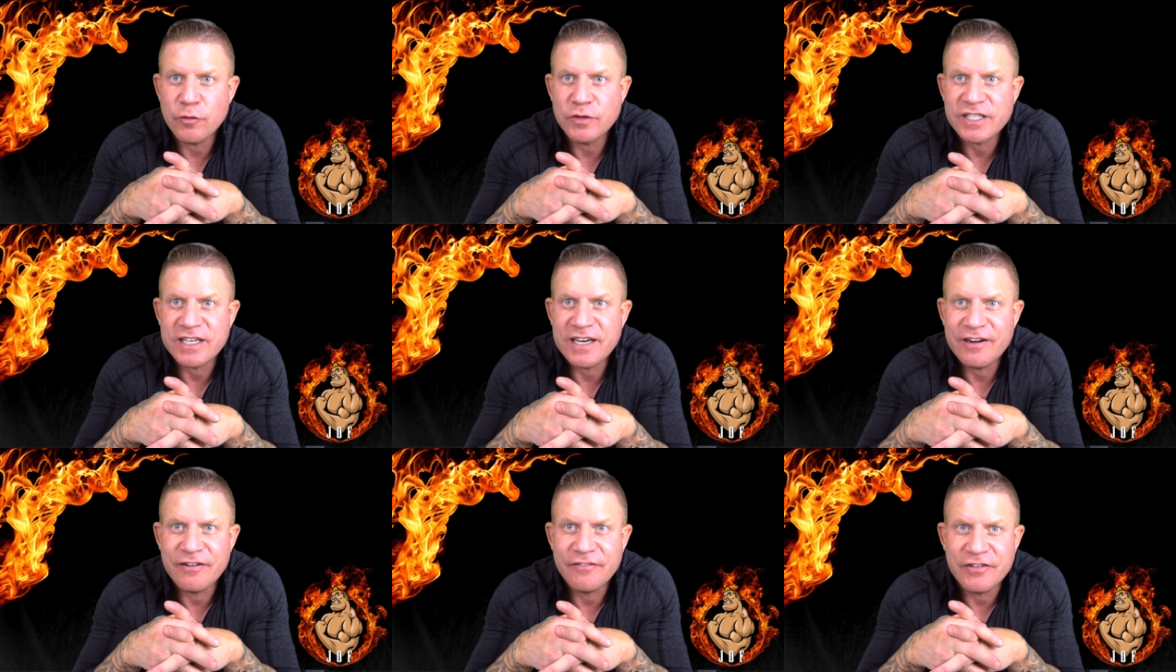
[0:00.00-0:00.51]
one's
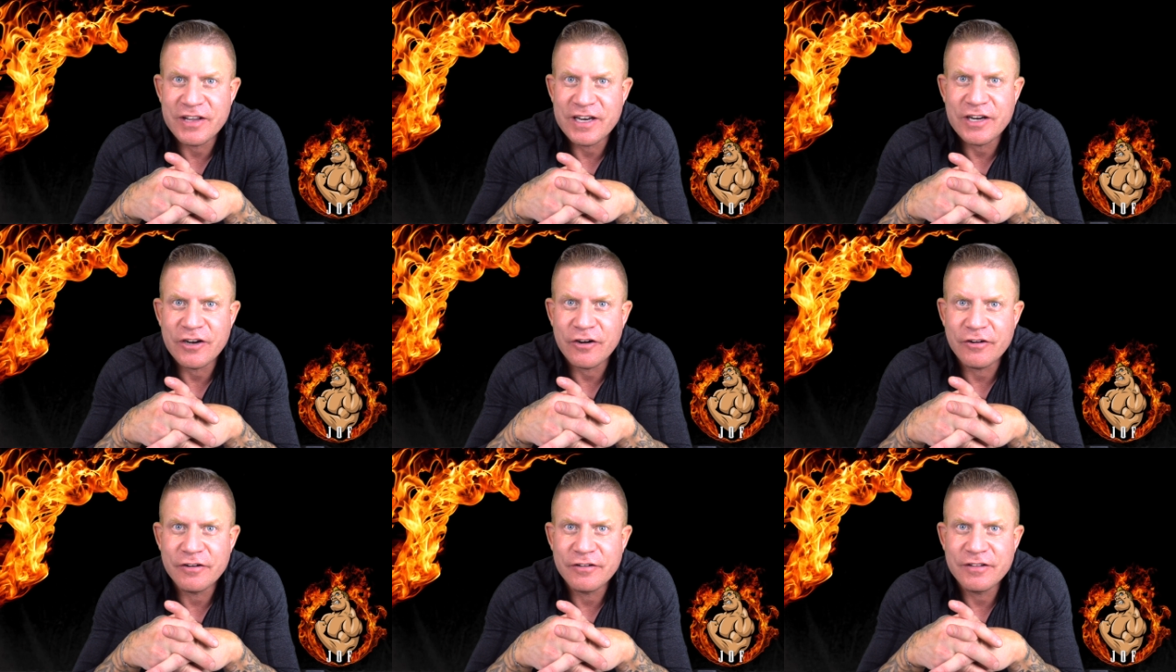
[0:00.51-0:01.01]
going to intervene
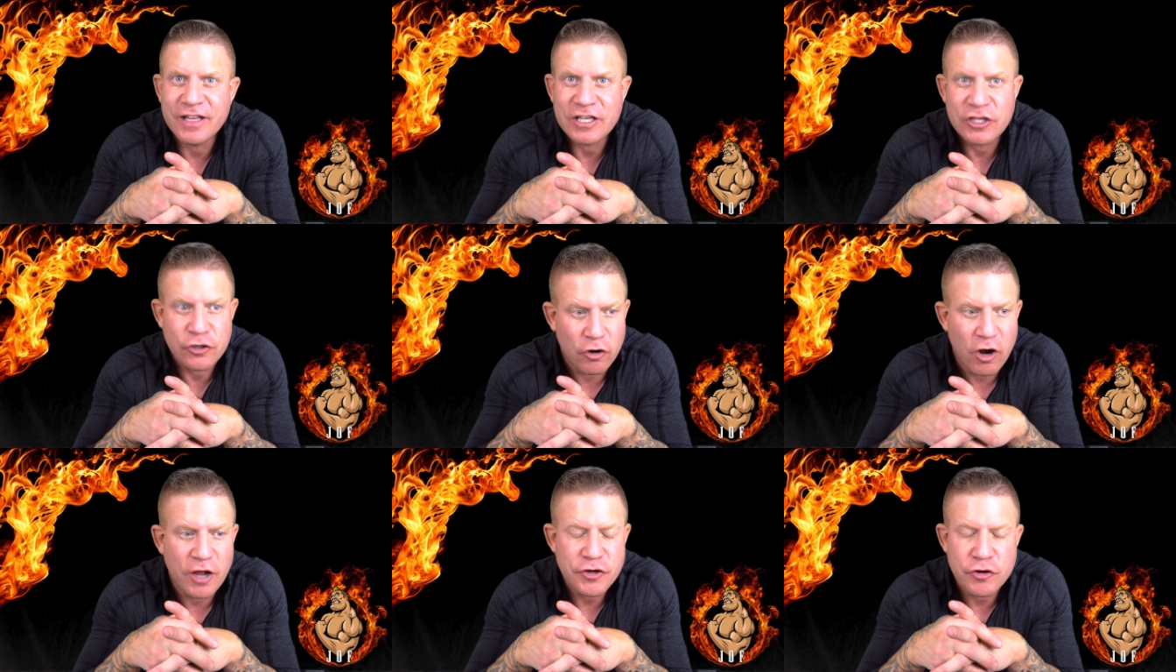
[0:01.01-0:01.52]
here. Like,
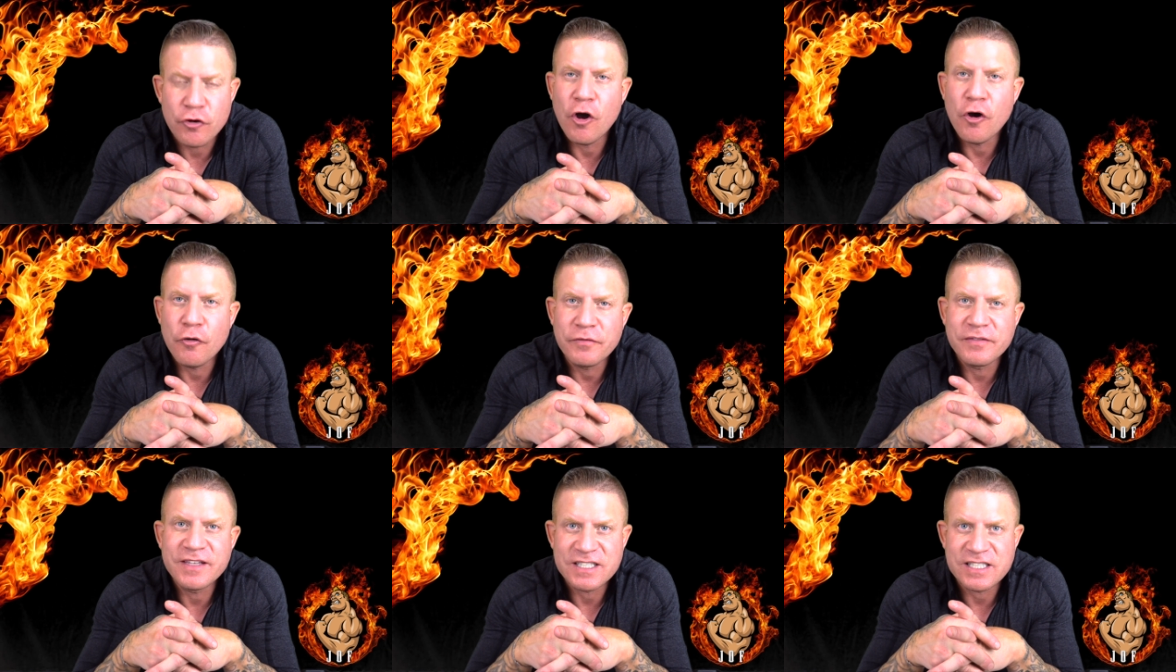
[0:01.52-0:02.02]
you're on your
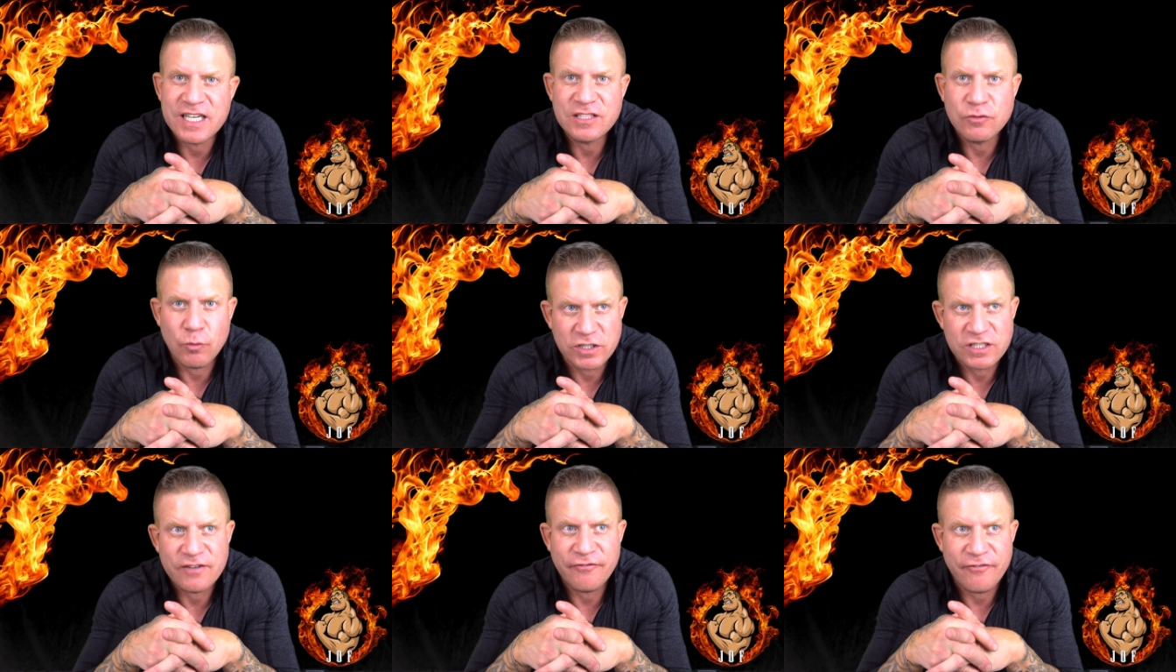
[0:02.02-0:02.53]
own. This kid
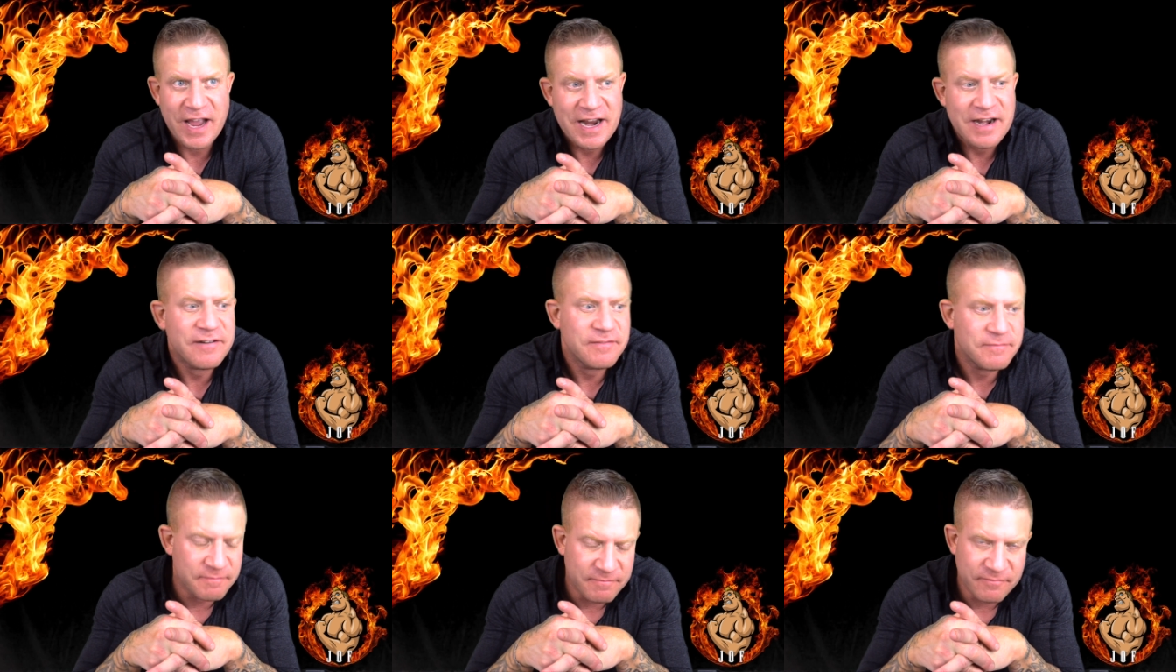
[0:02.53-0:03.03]
wants to
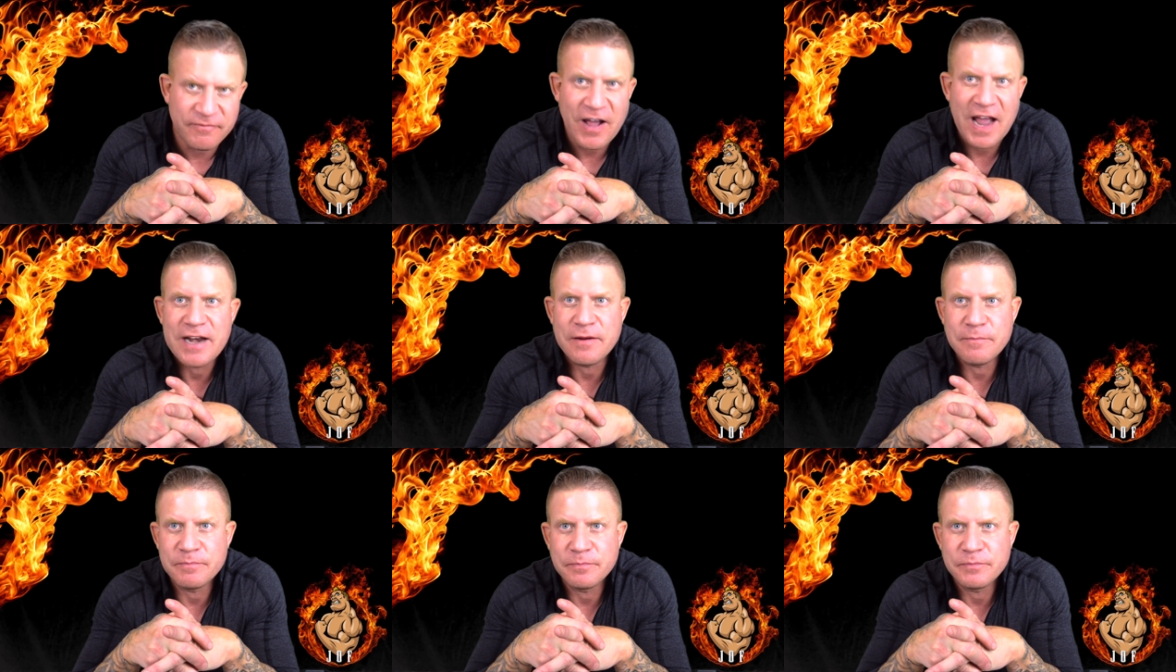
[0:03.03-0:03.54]
fight,
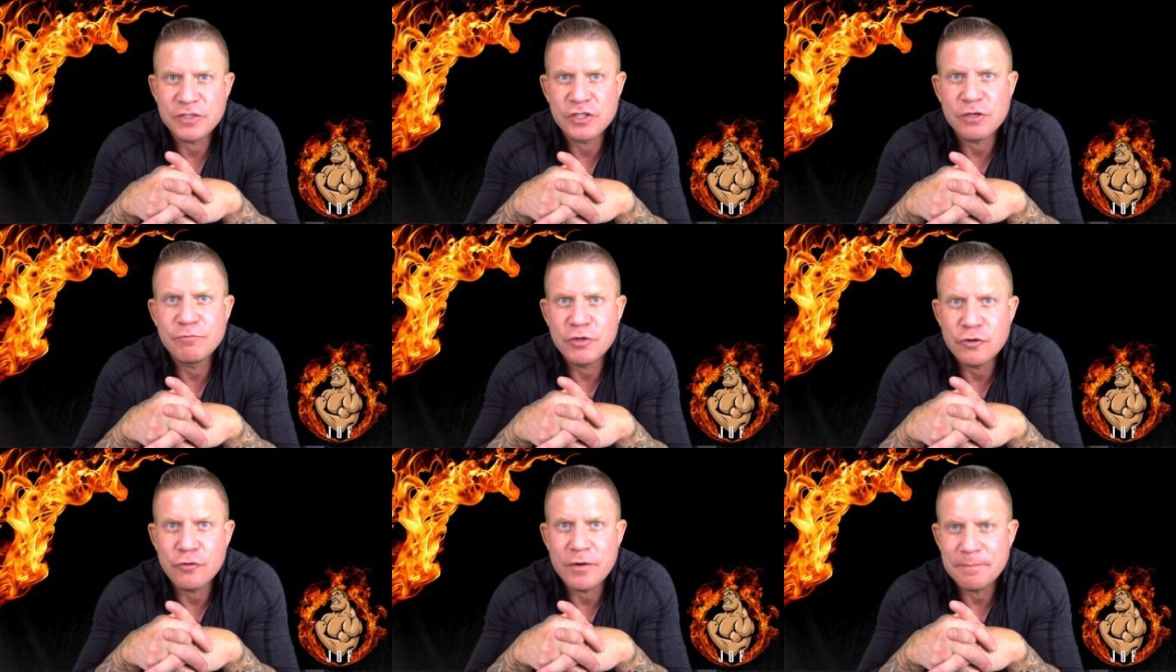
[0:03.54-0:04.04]
fight him,
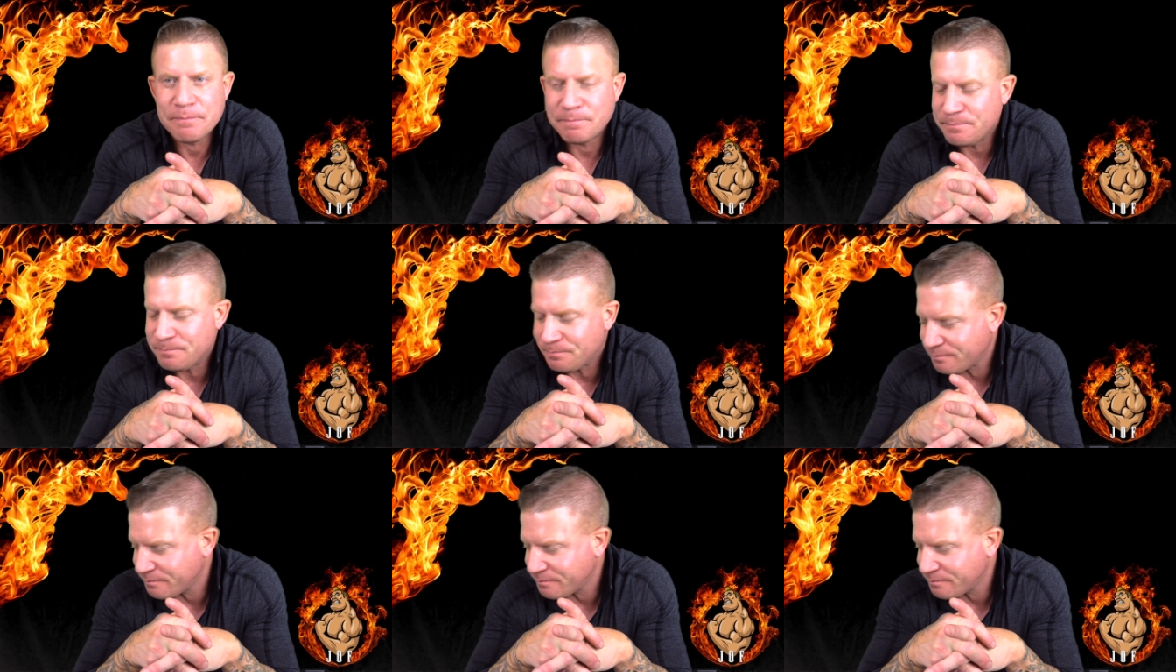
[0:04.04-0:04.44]
subdue him.